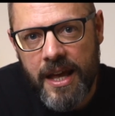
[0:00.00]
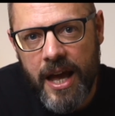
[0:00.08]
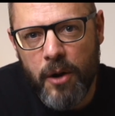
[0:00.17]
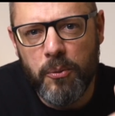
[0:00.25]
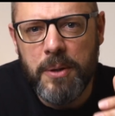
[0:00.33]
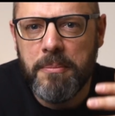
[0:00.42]

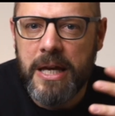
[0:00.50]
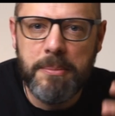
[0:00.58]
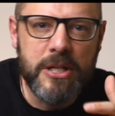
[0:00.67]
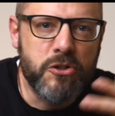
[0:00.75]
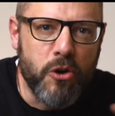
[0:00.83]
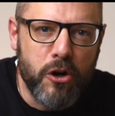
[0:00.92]
And we
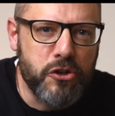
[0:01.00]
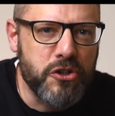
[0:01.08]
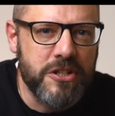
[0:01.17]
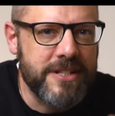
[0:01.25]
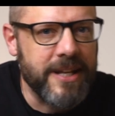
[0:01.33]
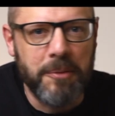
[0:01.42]
maybe talked
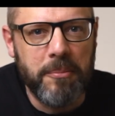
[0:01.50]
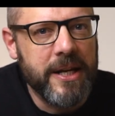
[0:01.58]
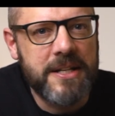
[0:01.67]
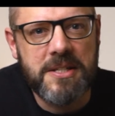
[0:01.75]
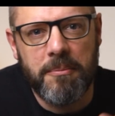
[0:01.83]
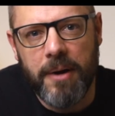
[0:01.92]
just 10
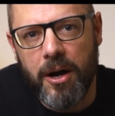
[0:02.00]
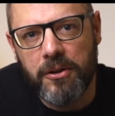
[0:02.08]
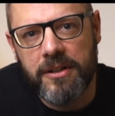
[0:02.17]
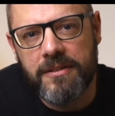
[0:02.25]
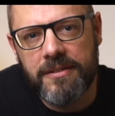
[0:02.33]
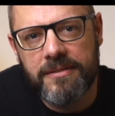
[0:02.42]
minutes about
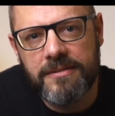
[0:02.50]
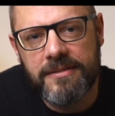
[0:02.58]
it.